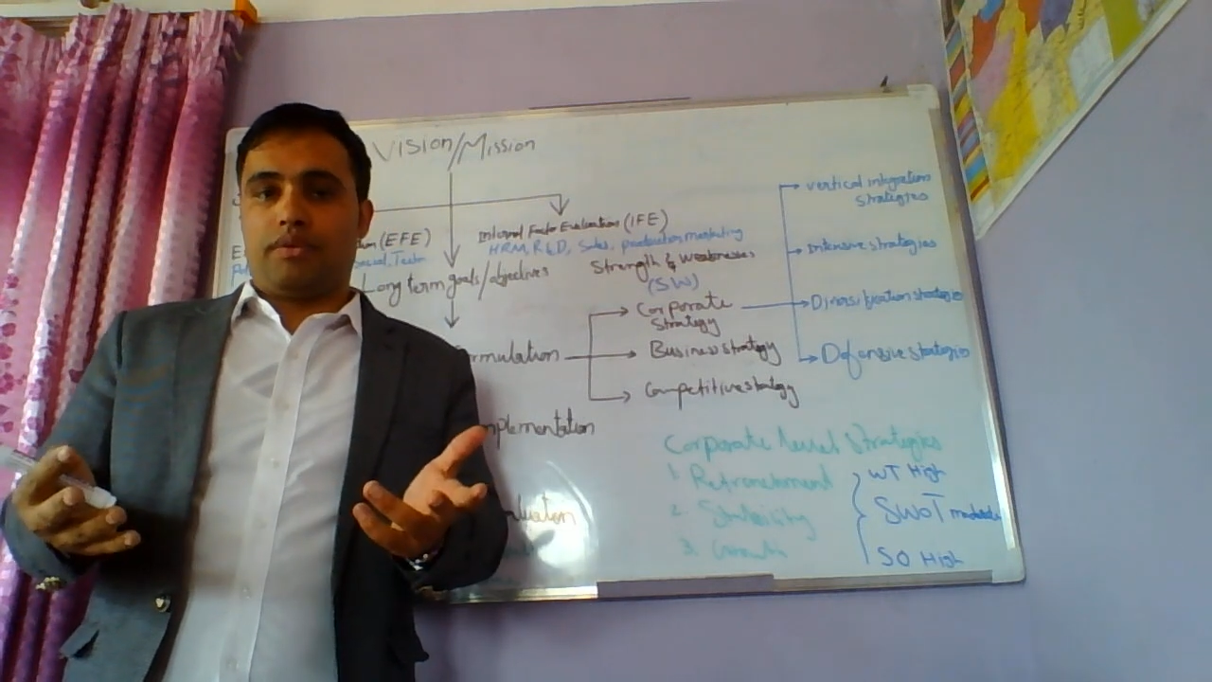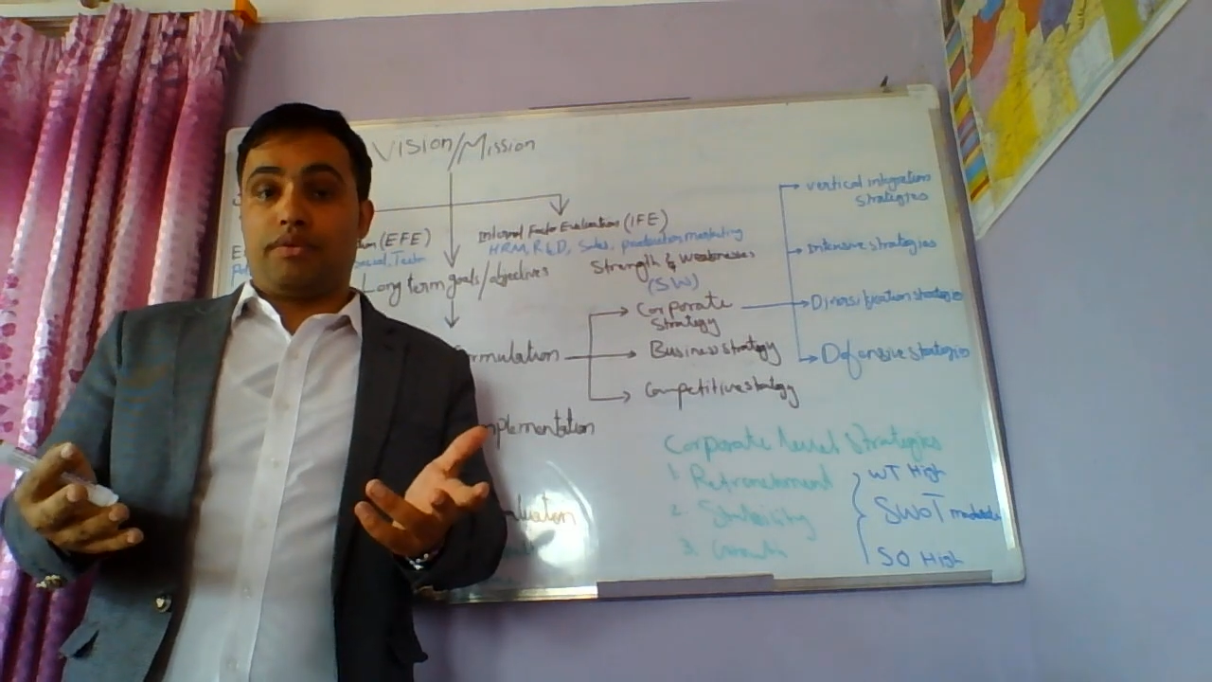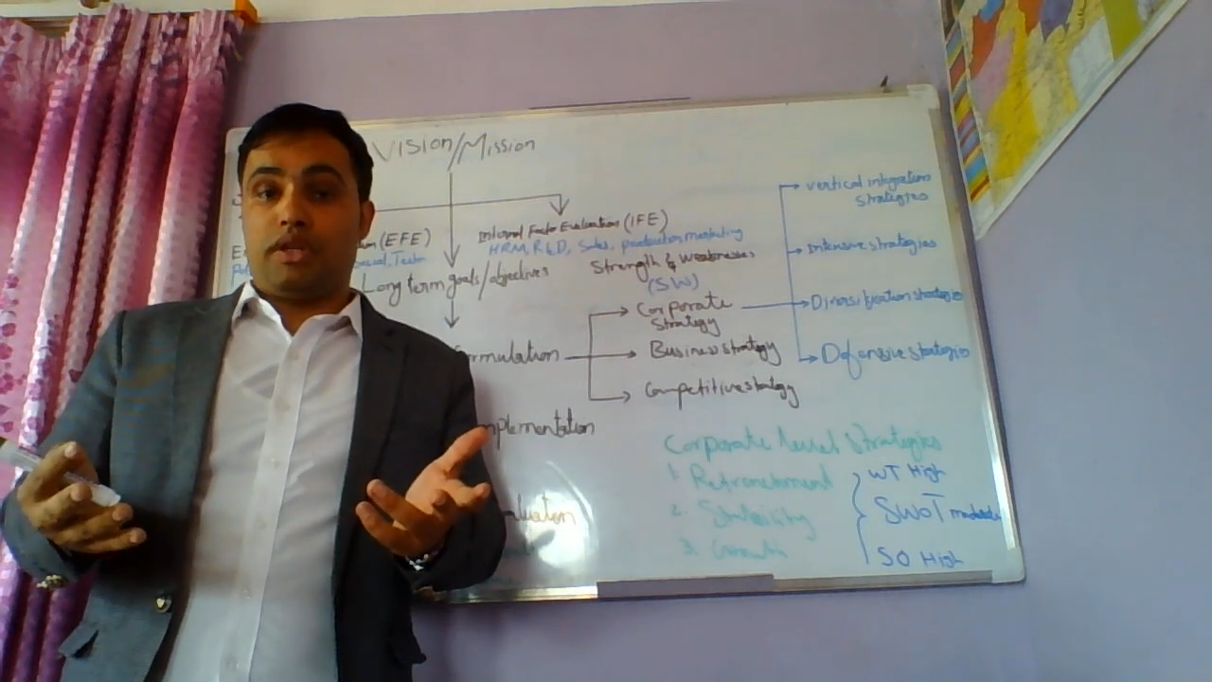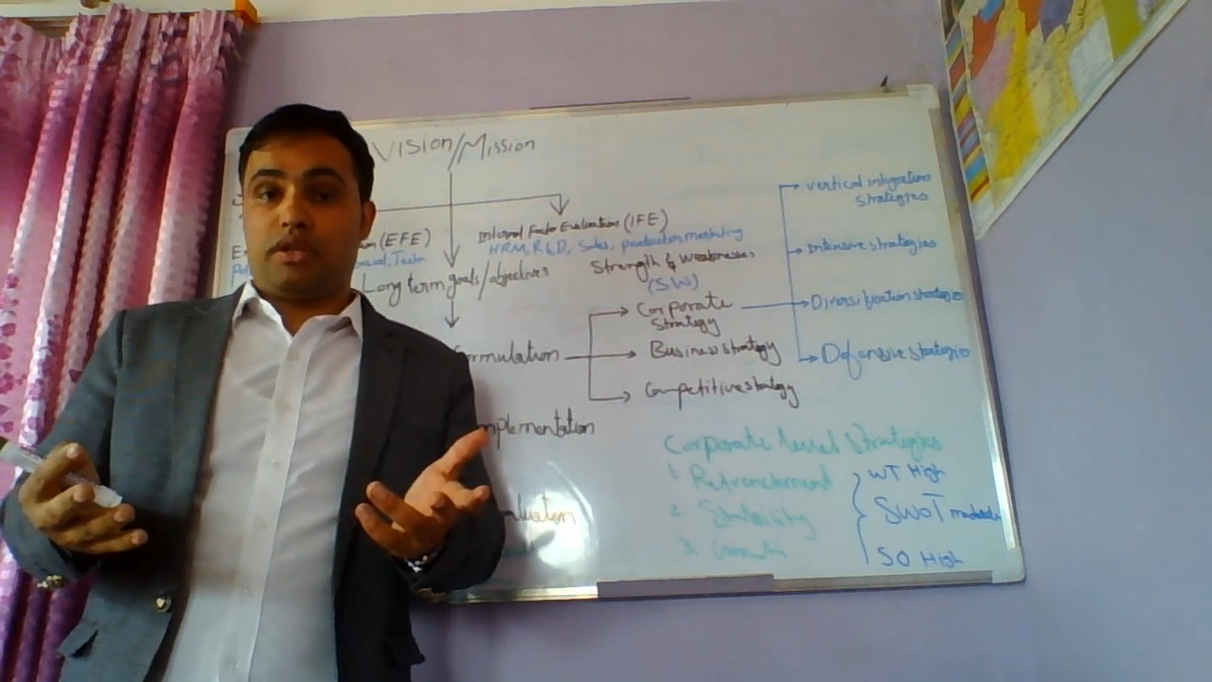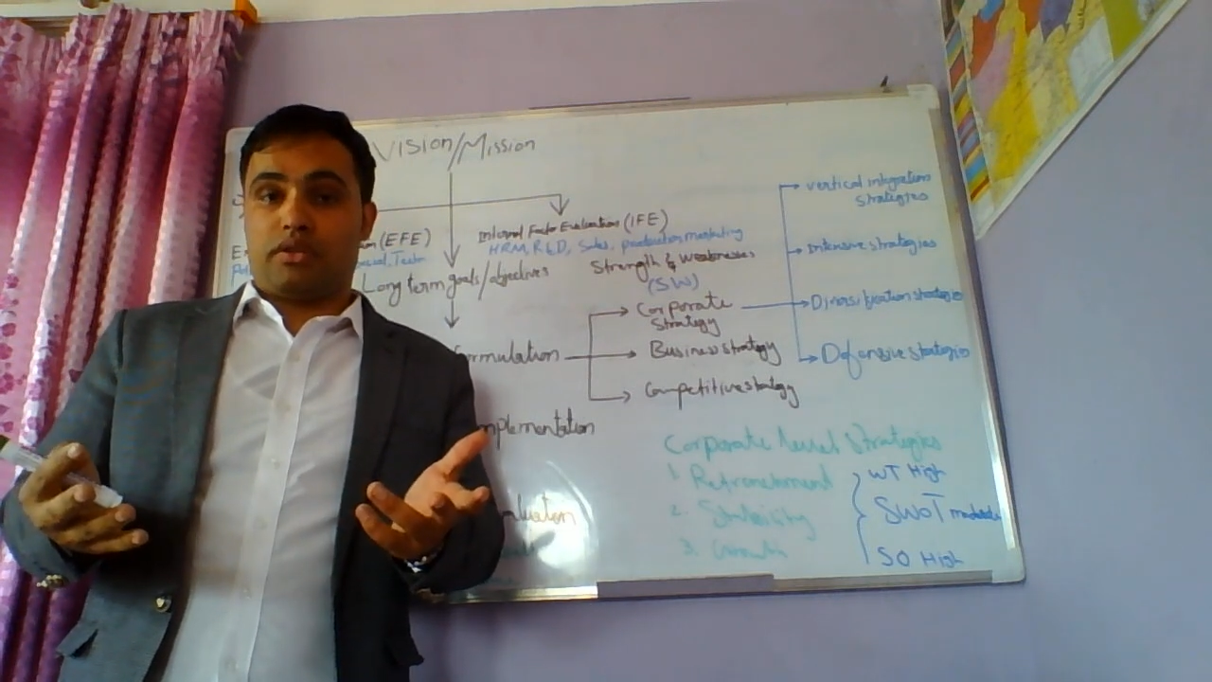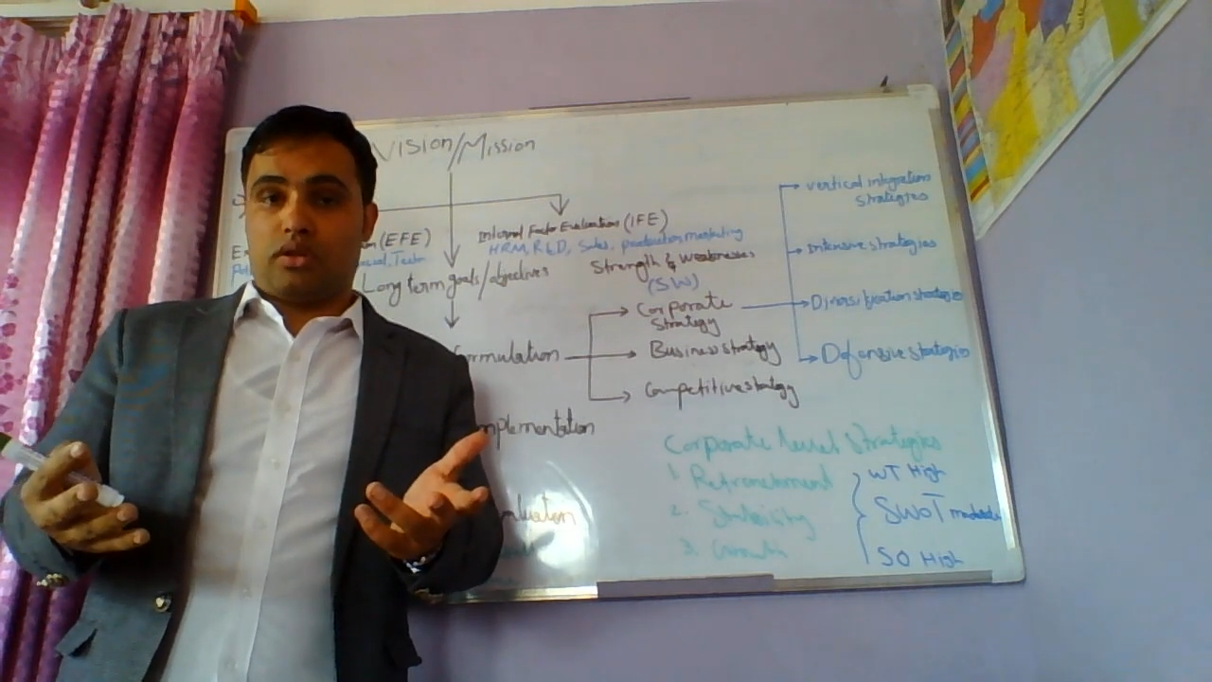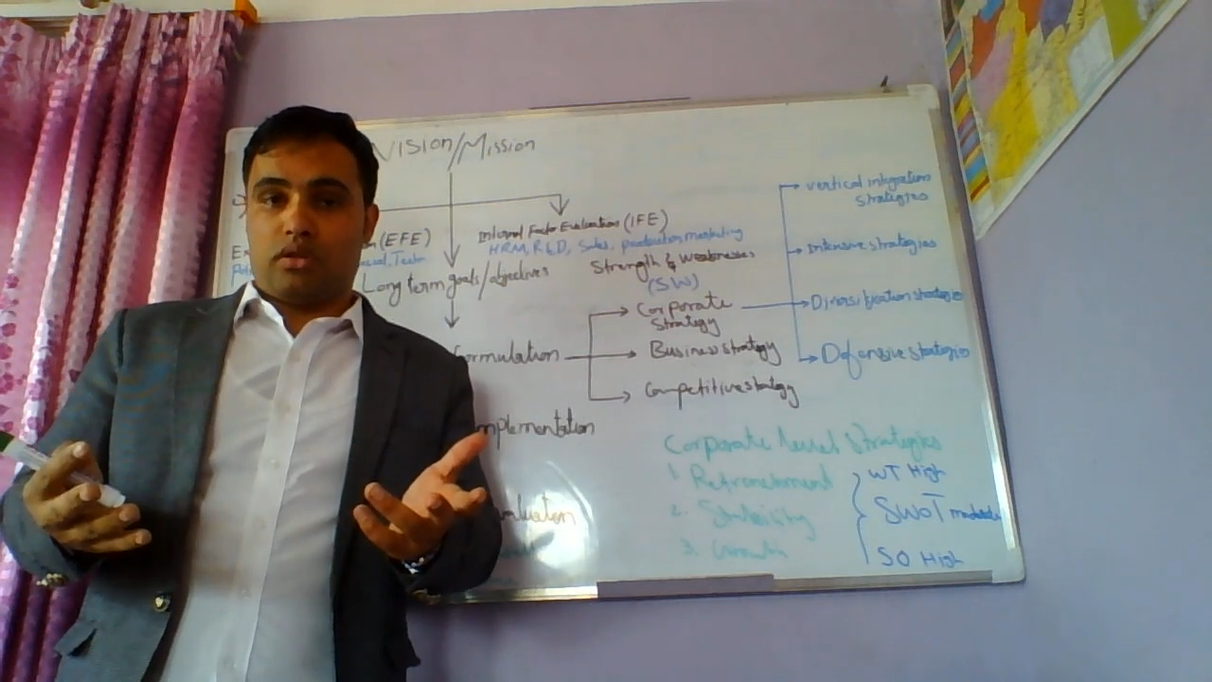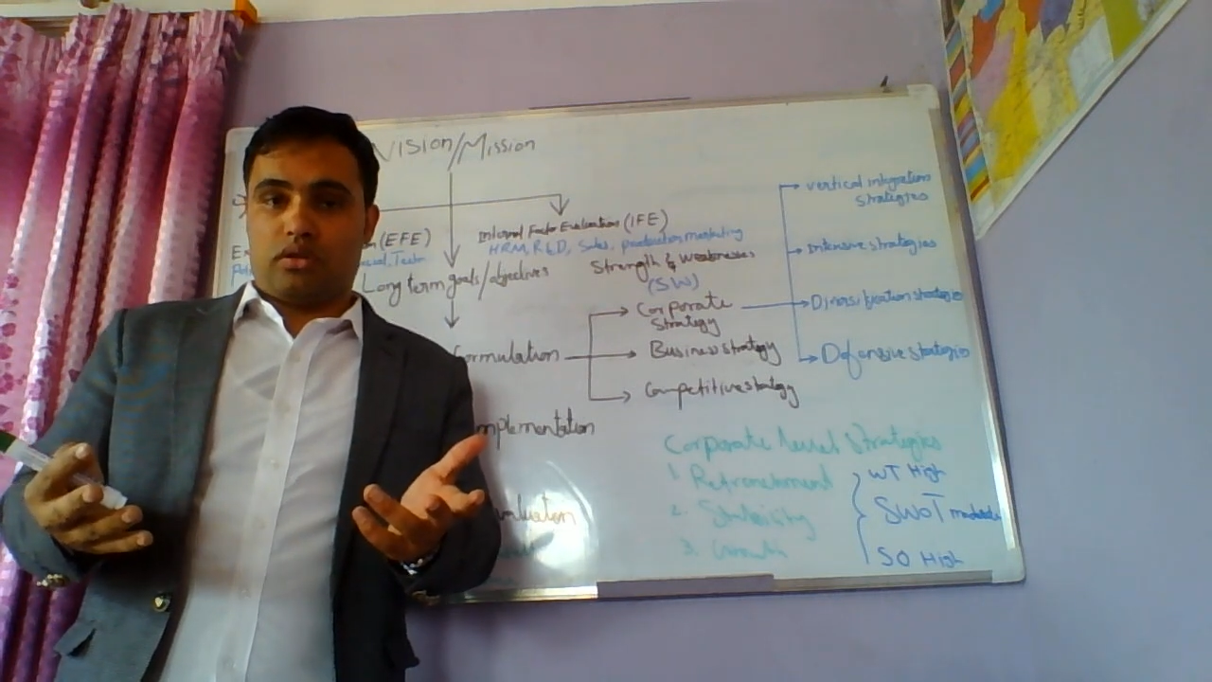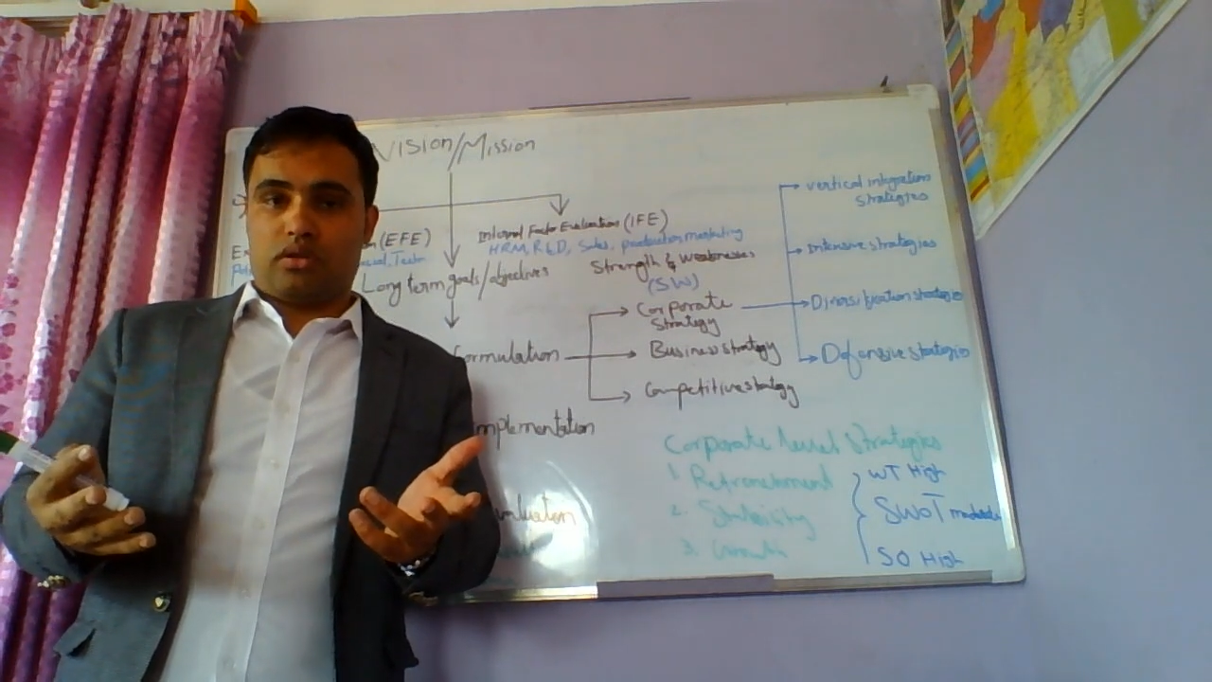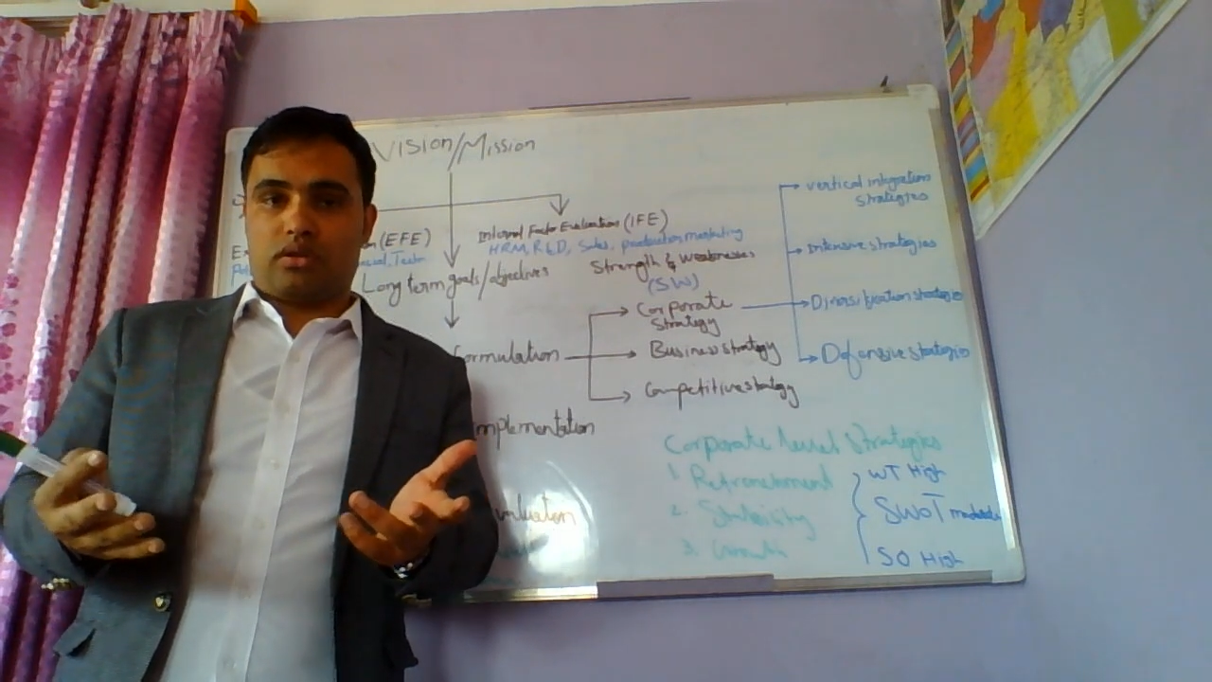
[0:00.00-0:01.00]
These
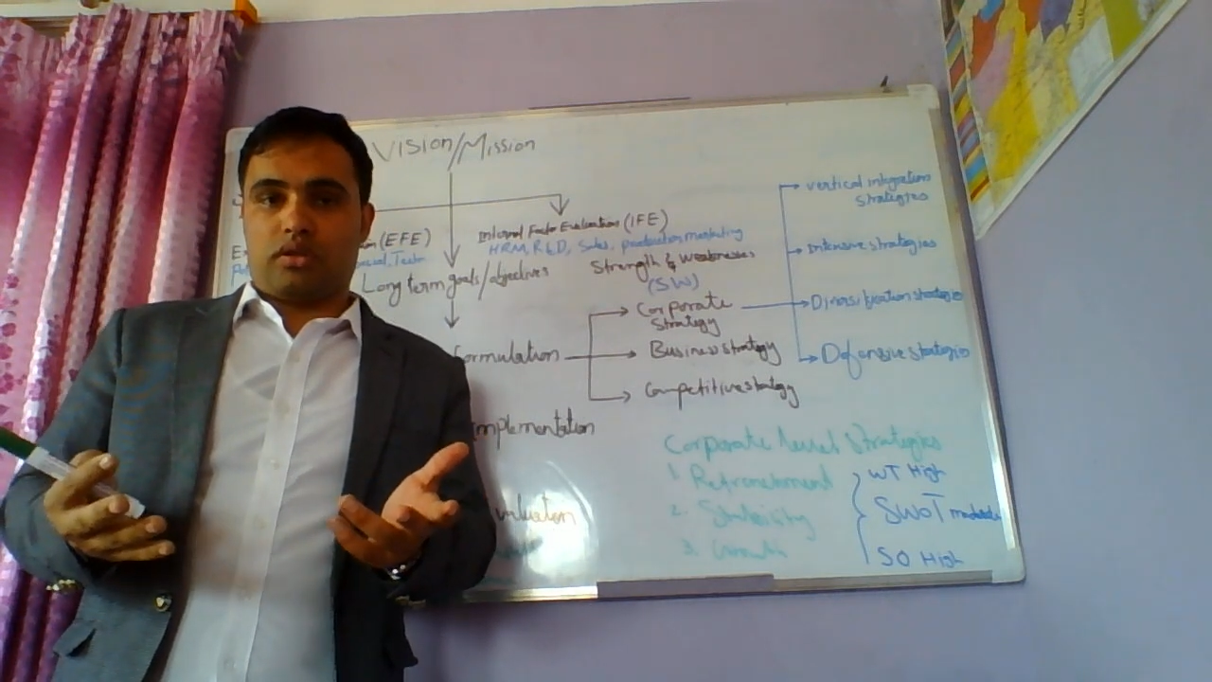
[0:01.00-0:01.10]
are